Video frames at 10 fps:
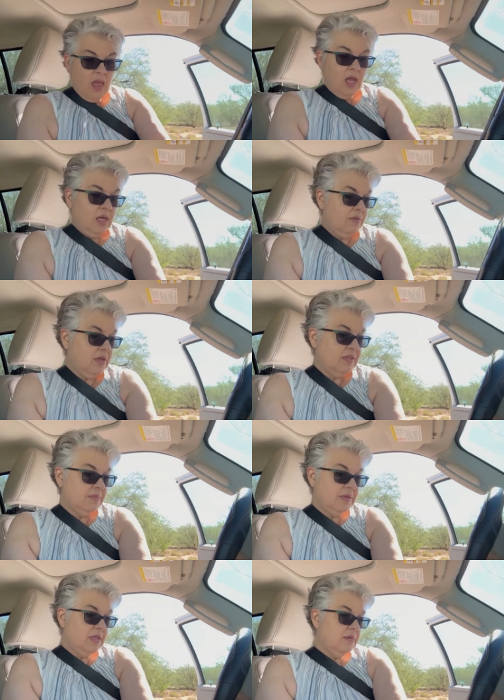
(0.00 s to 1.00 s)

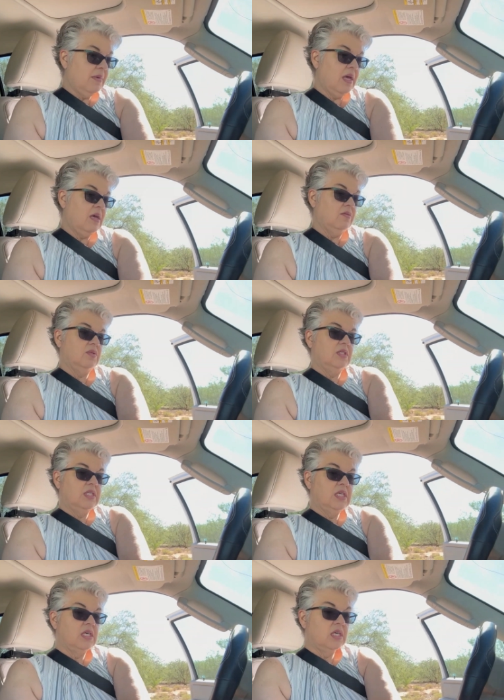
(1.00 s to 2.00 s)
anyways, let me get my house
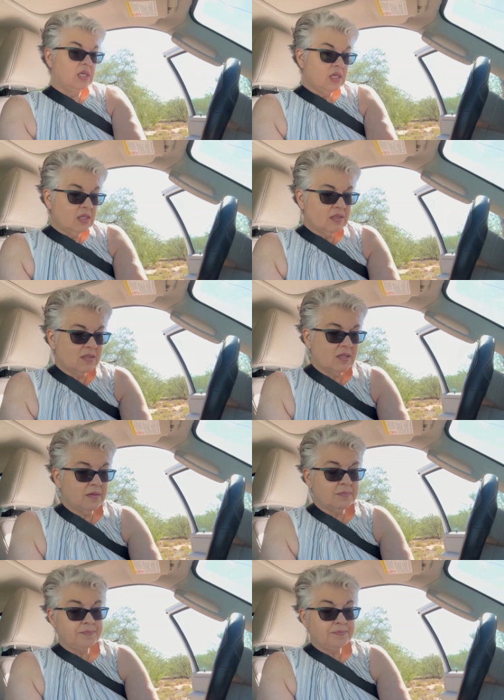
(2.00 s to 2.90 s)
keys.